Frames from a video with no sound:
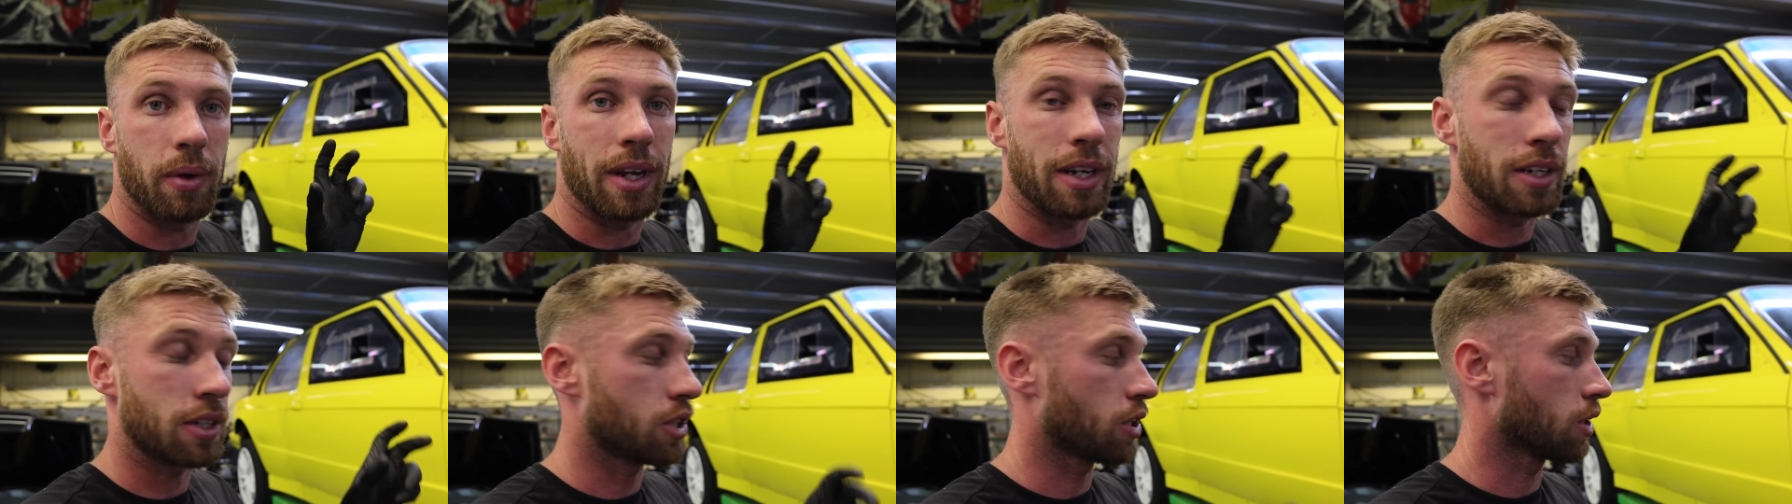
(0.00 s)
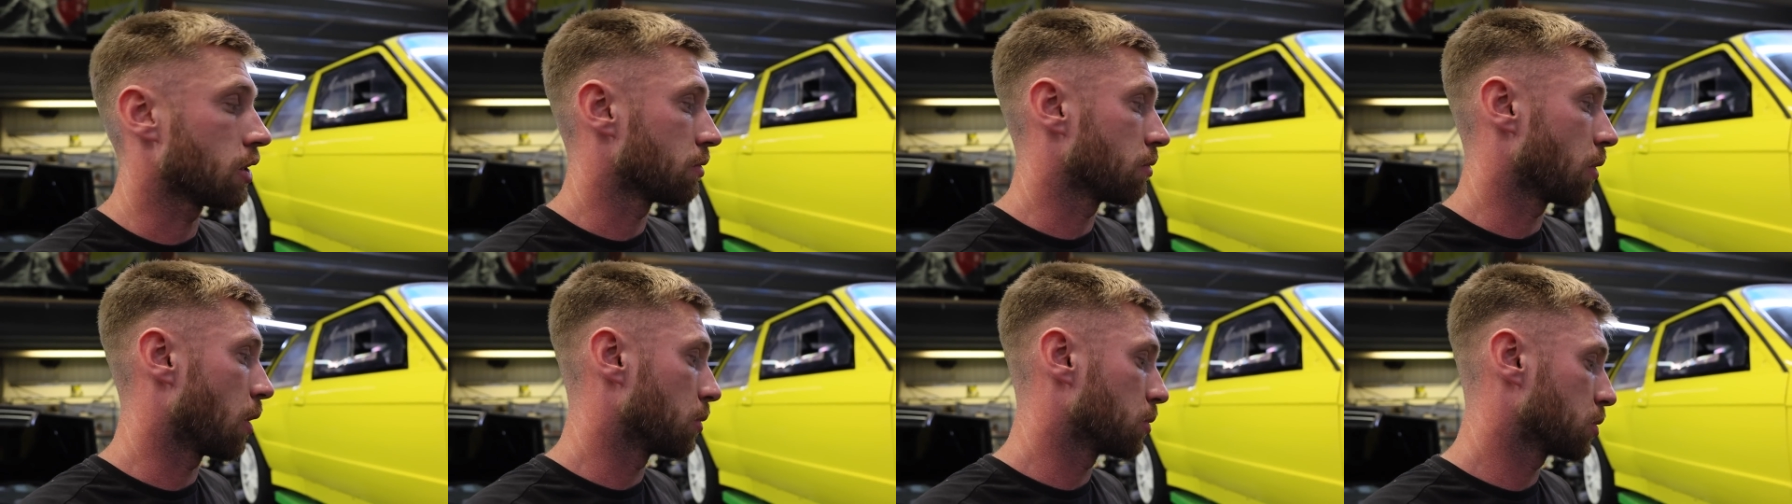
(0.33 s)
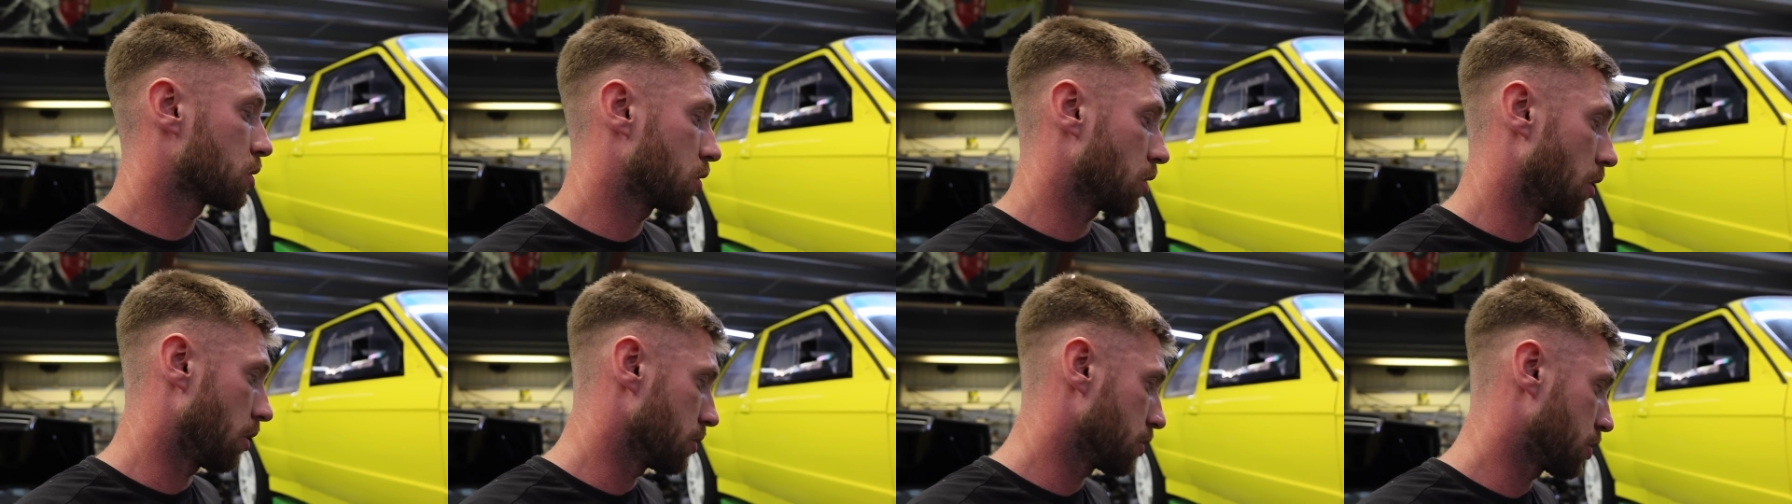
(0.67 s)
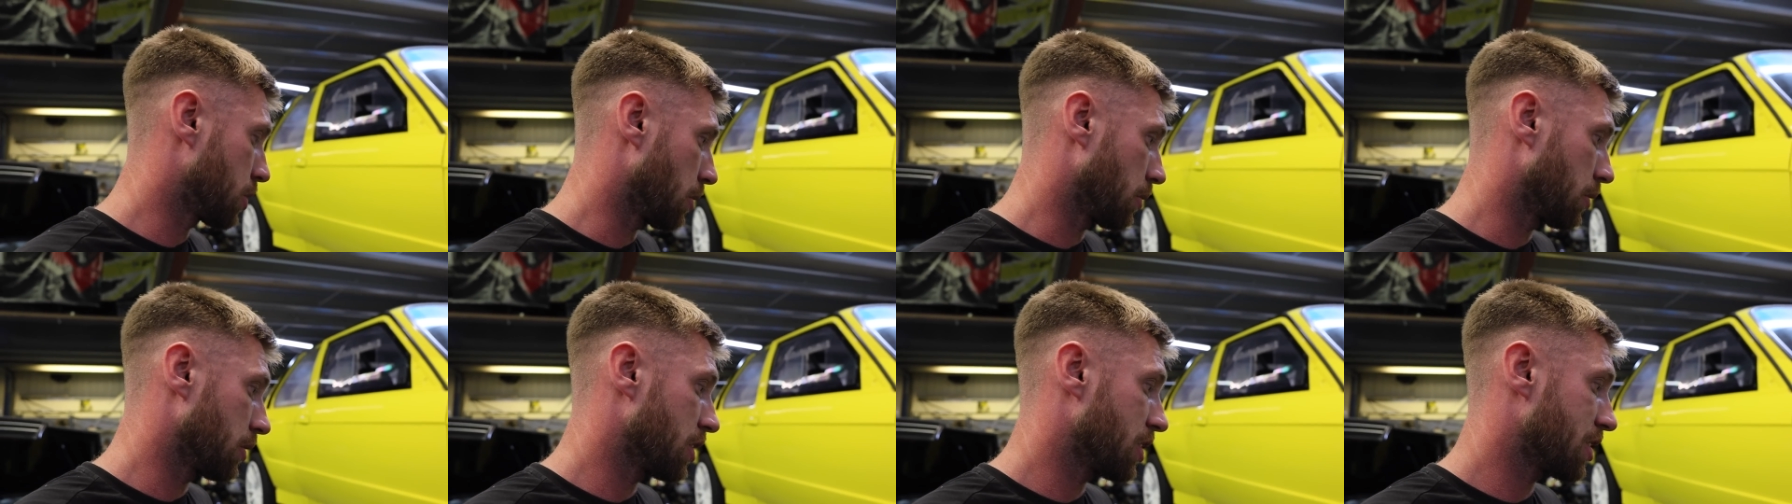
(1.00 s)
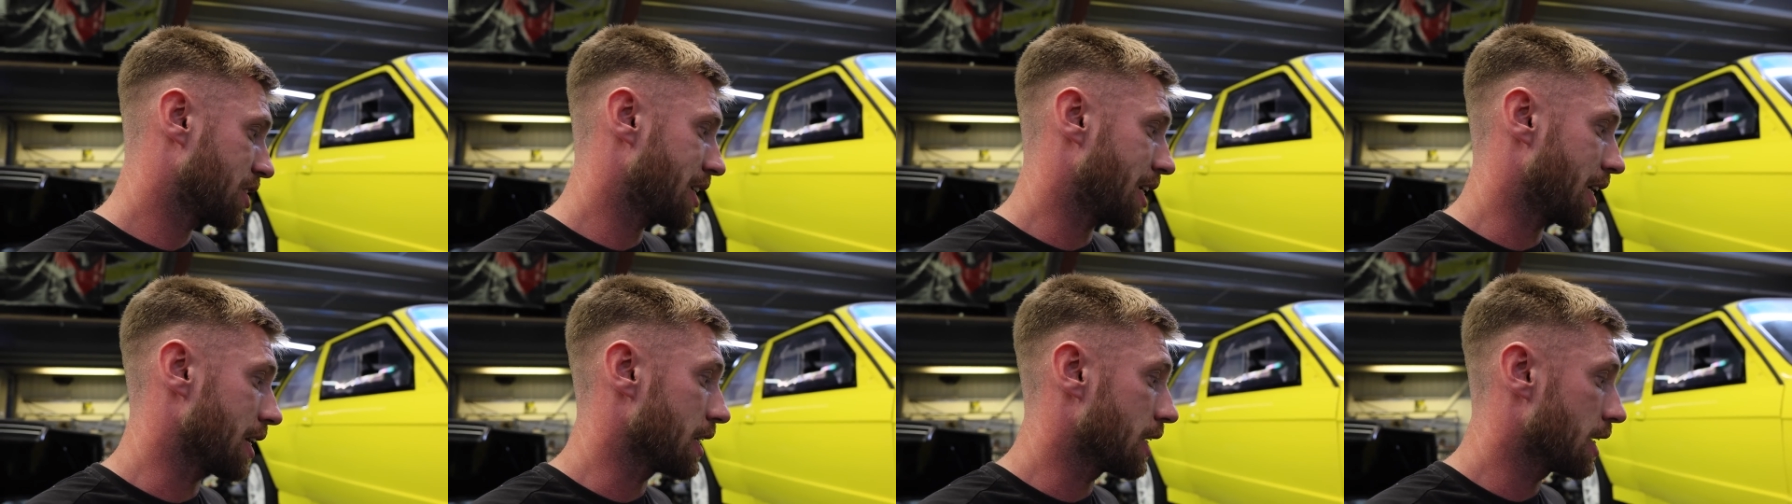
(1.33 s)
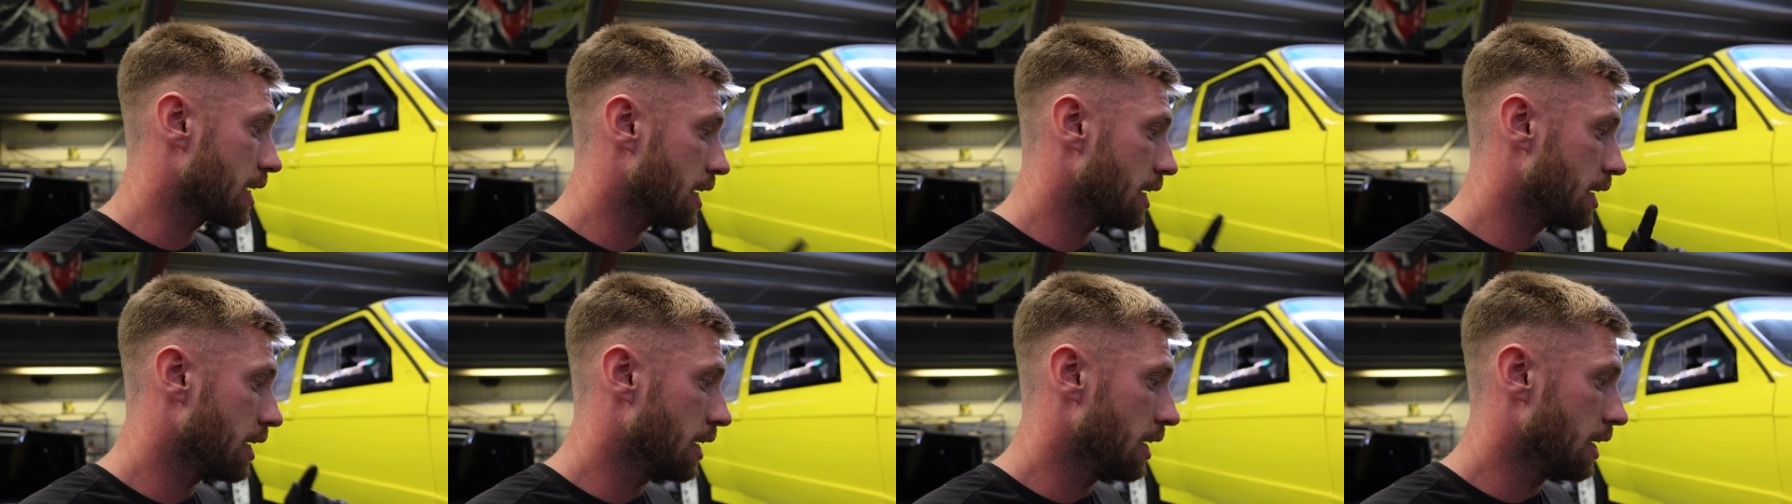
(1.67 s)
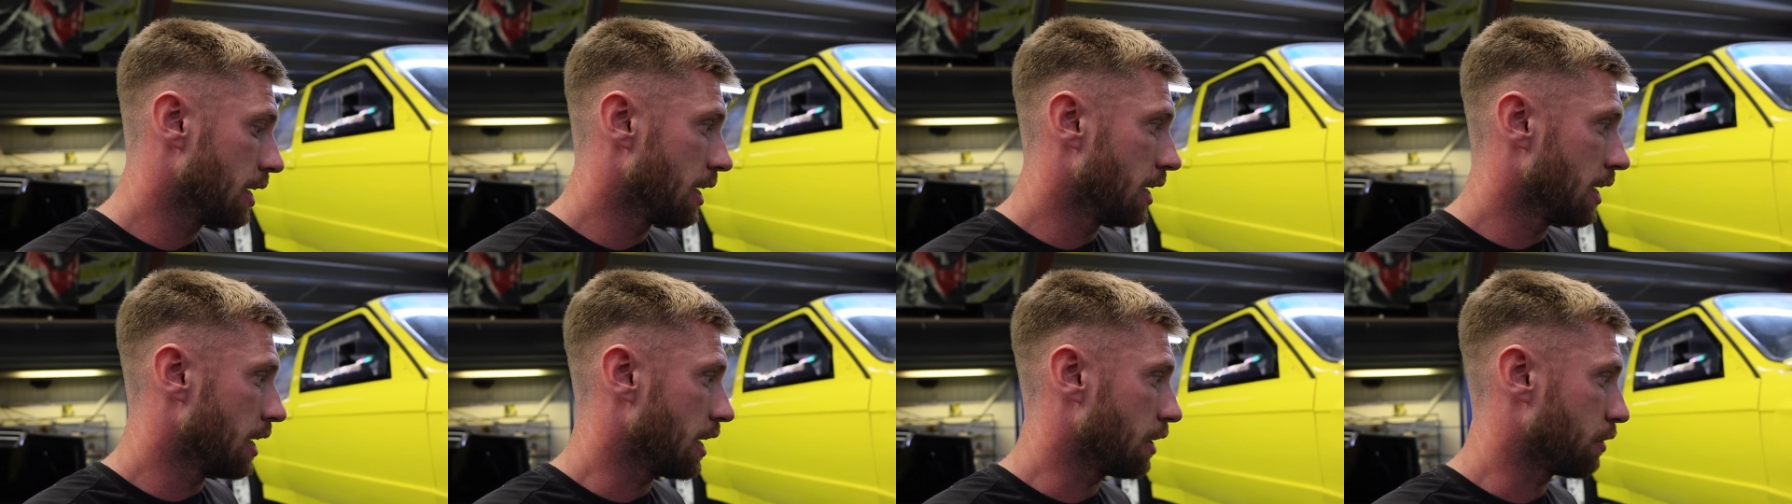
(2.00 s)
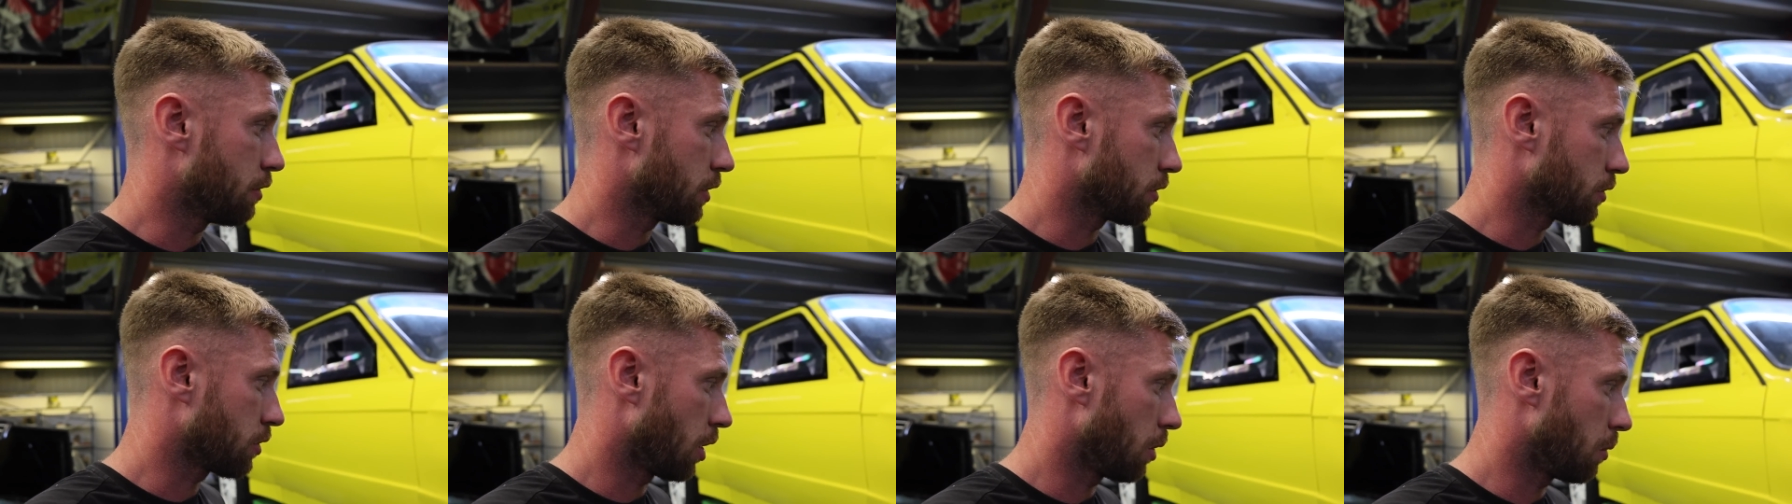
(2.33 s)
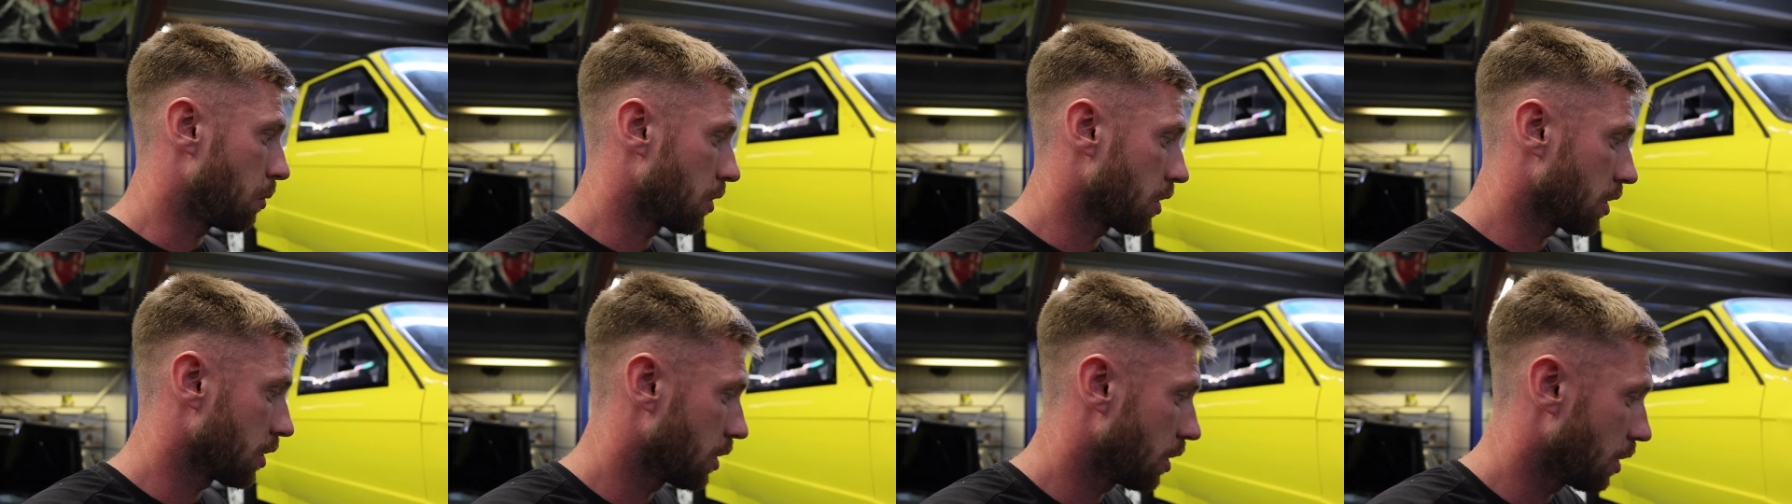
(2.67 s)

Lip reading: into the rose joint. So I'm going to see if we've got one of